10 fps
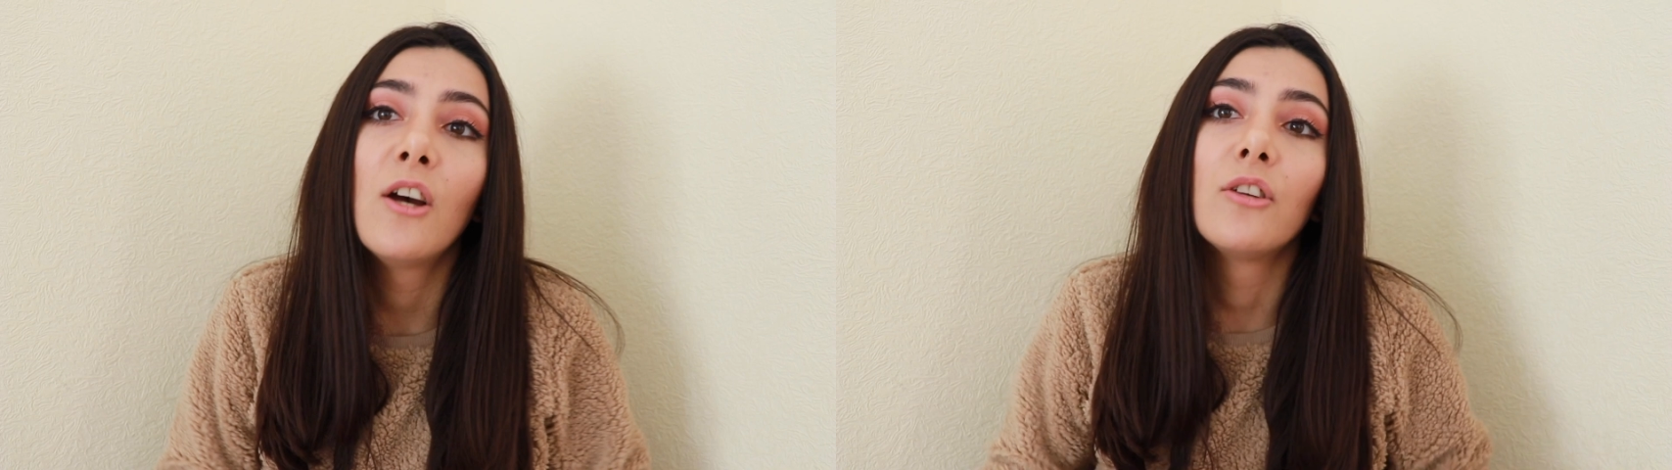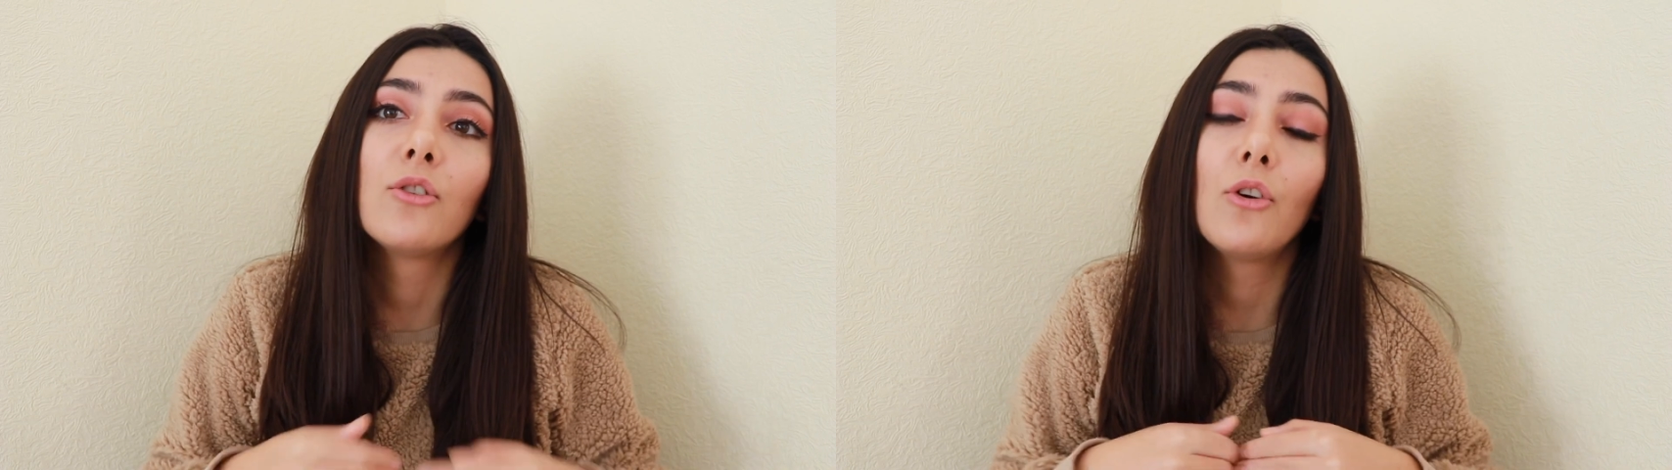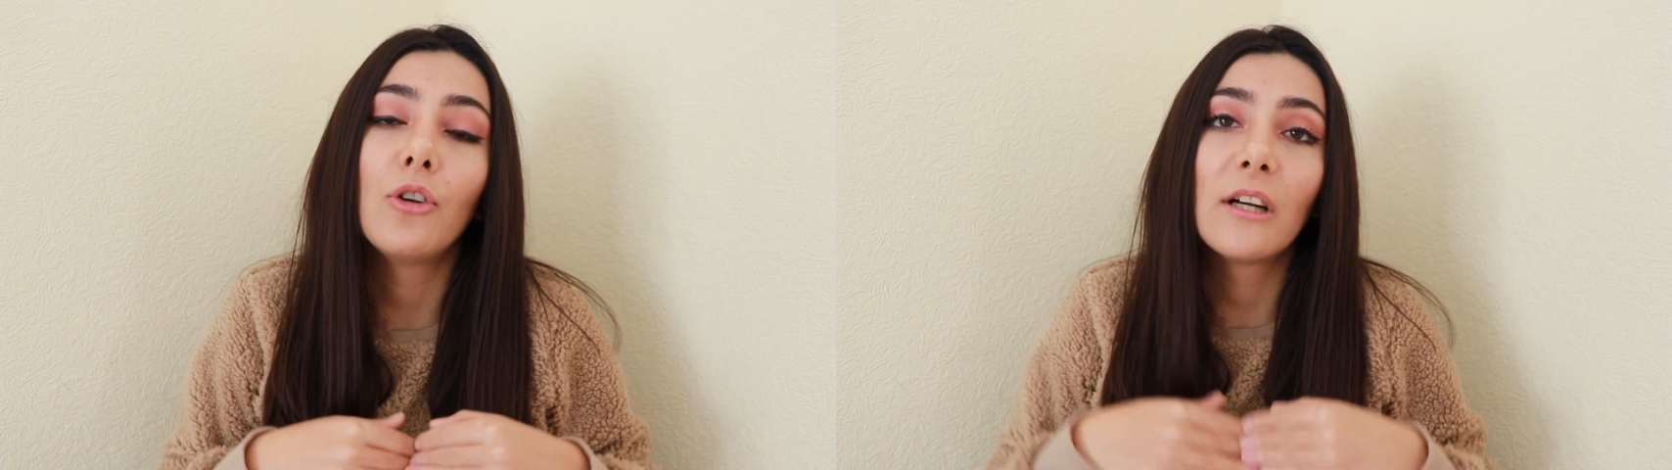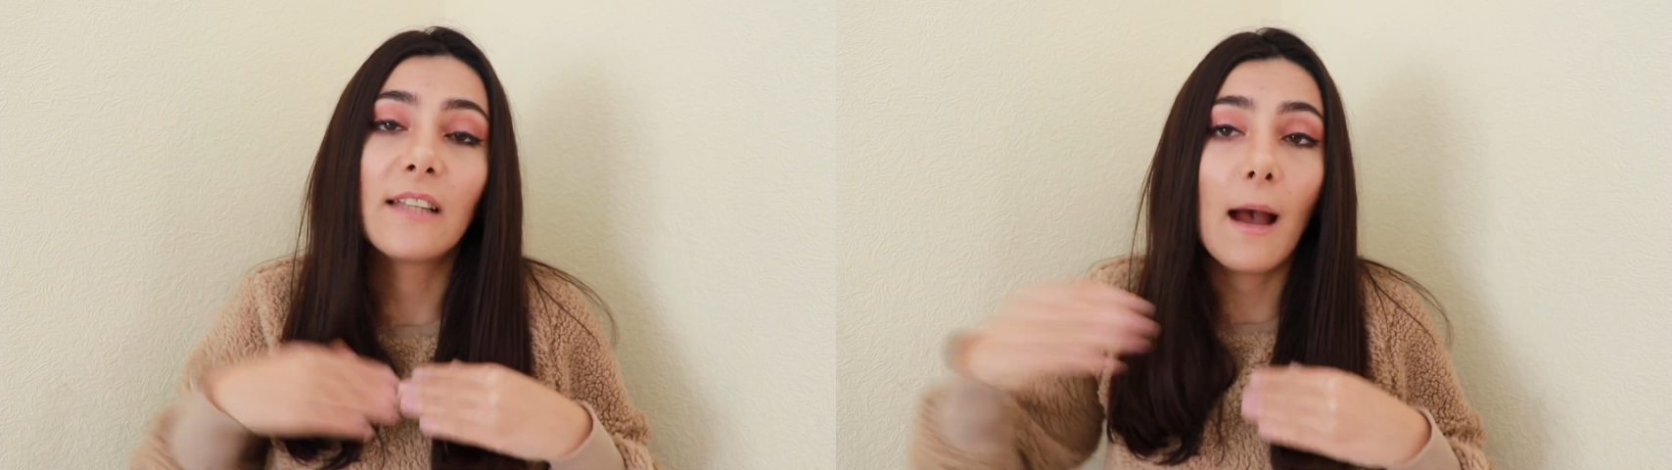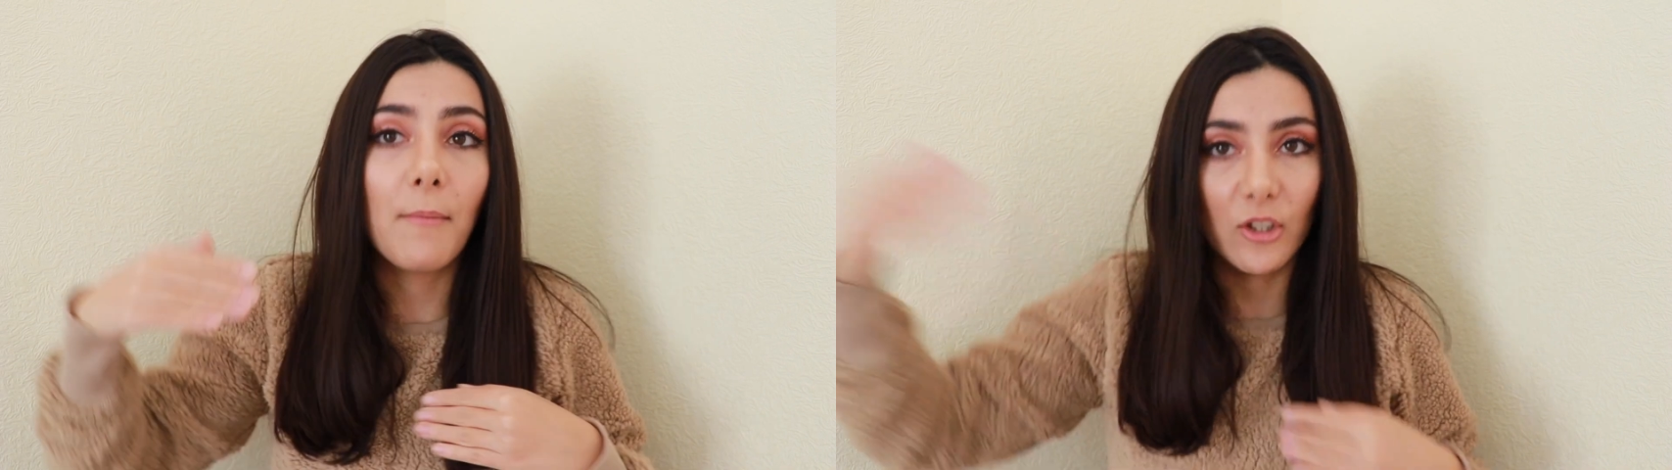so you're
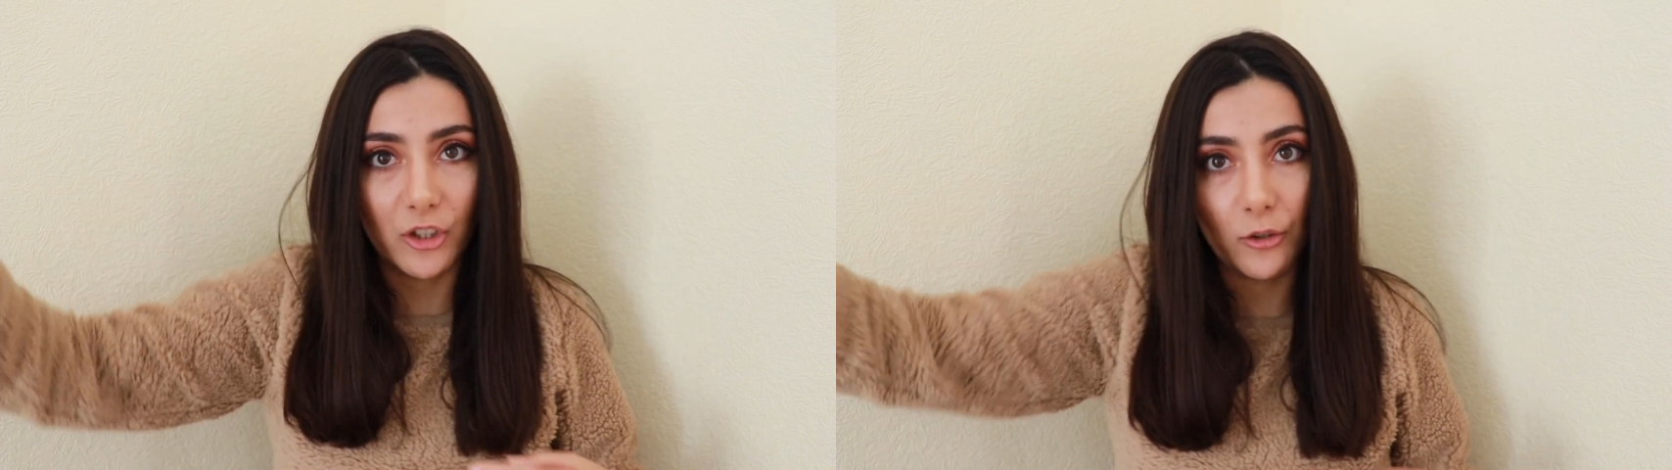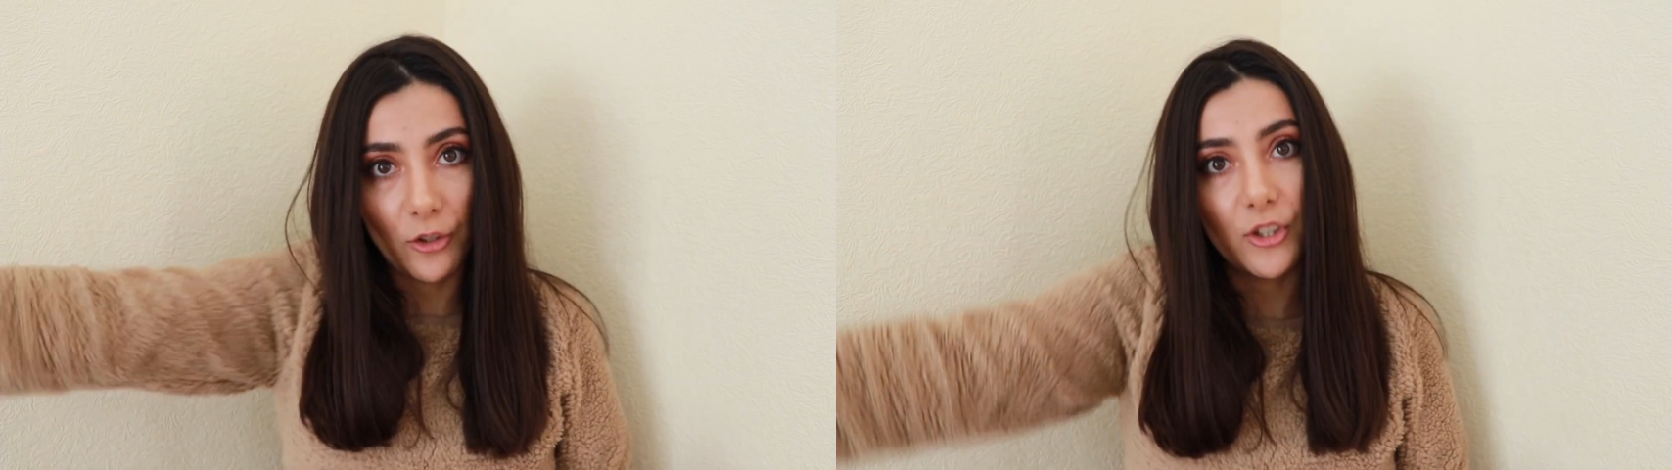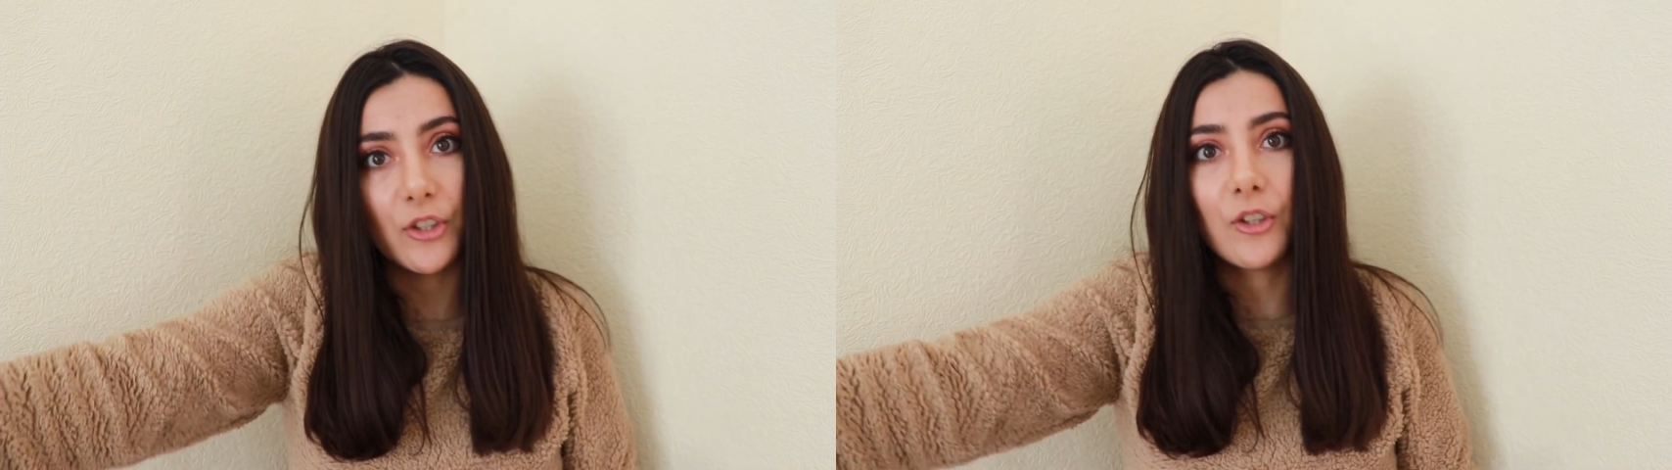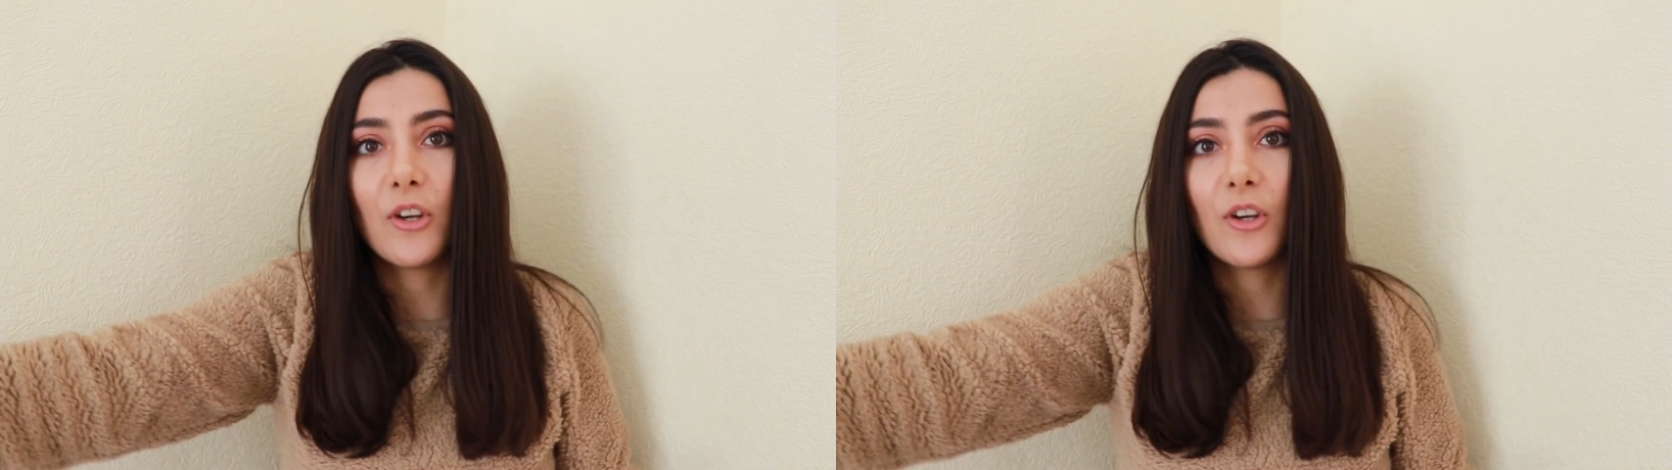that much closer to